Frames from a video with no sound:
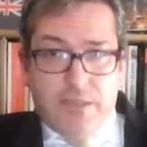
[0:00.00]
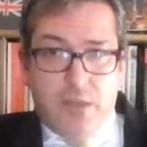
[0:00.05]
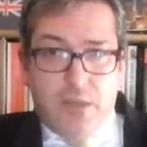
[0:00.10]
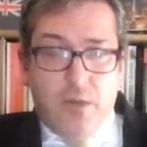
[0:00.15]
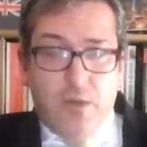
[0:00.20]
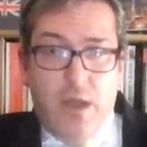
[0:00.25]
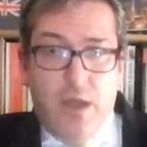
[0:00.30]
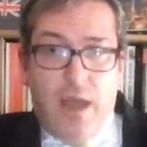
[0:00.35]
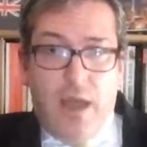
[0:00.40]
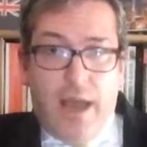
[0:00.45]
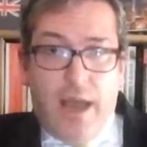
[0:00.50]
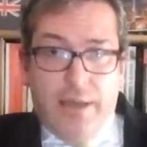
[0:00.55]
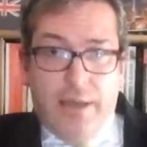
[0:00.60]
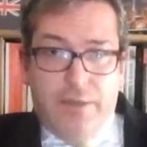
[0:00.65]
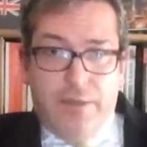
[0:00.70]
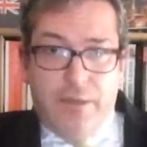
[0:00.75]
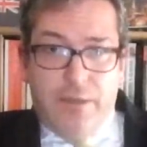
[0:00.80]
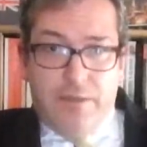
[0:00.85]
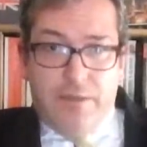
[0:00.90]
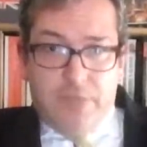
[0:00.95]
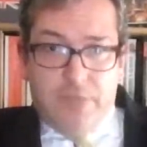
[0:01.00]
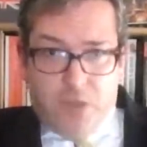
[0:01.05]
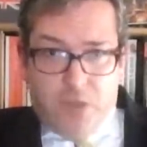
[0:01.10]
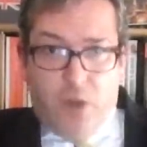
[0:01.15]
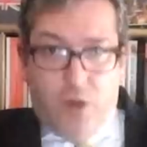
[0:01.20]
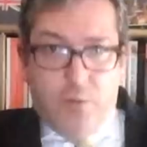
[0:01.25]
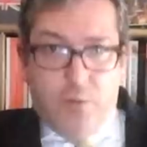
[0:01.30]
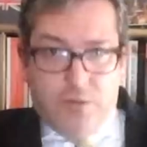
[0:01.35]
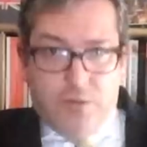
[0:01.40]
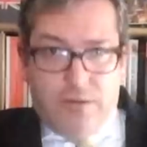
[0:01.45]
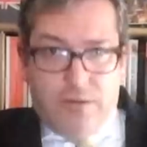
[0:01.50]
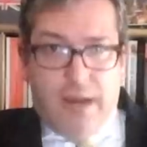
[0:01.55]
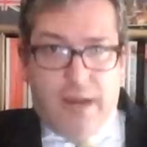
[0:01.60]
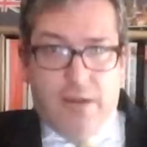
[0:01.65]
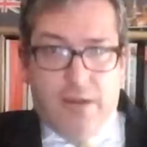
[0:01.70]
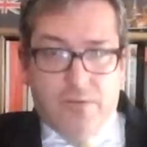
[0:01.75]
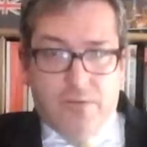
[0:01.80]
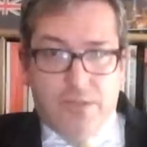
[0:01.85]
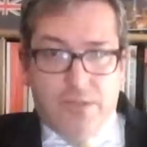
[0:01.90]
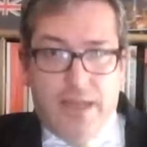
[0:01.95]
So I think there is common
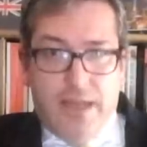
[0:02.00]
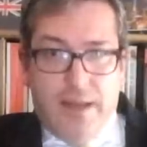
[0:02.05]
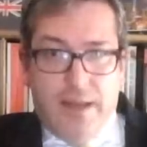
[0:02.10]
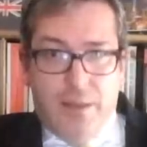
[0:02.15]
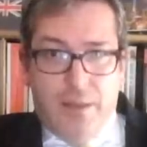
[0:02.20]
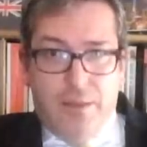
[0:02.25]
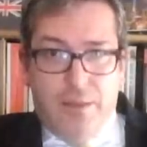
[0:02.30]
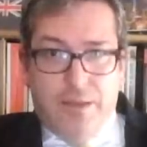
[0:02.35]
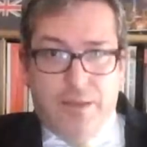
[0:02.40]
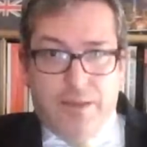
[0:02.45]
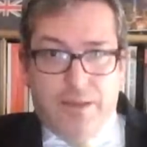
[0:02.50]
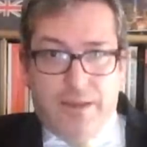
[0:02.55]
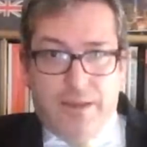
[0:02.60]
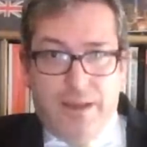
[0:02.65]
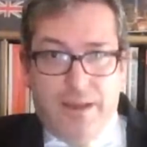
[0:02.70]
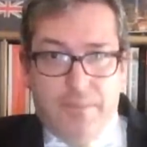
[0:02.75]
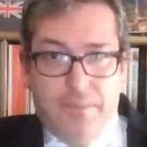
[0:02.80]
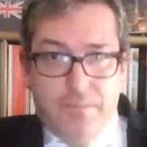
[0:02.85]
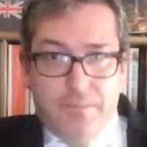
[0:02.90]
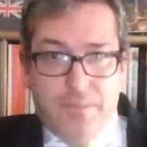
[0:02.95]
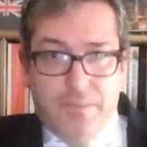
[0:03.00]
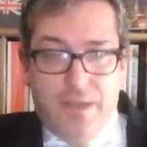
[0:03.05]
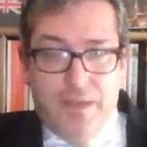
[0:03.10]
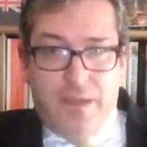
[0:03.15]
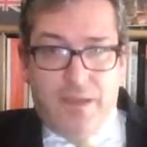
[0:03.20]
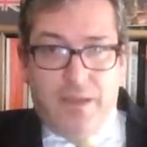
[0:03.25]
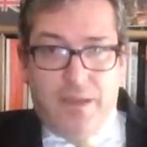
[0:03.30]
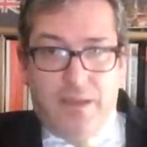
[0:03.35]
ground, and I think um,